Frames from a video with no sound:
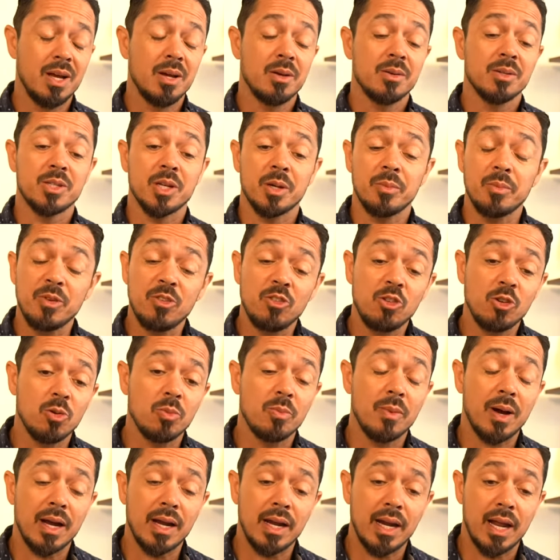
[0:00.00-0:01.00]
Some of you
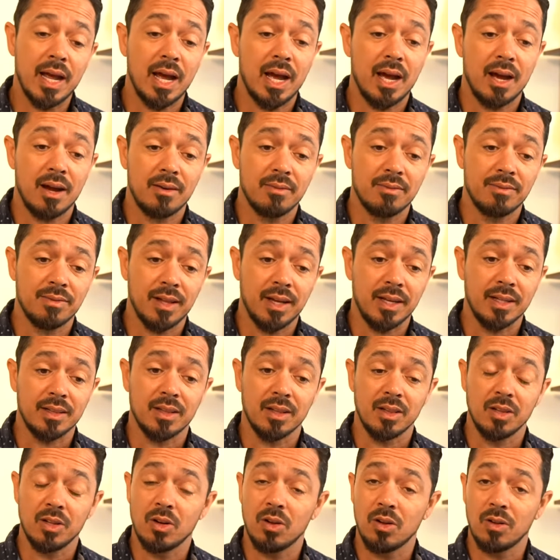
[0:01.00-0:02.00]
might have like the
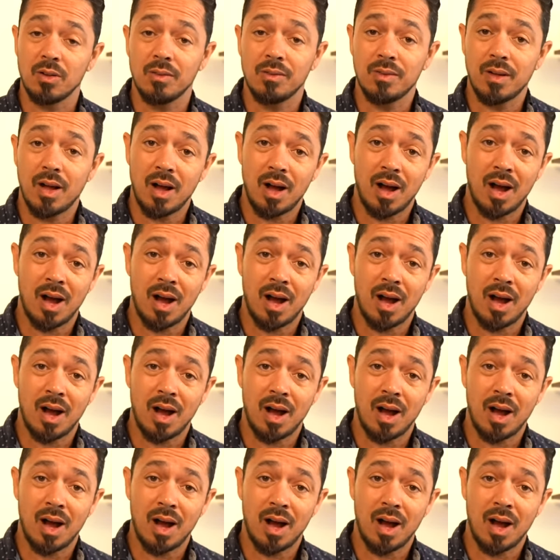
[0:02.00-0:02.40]
little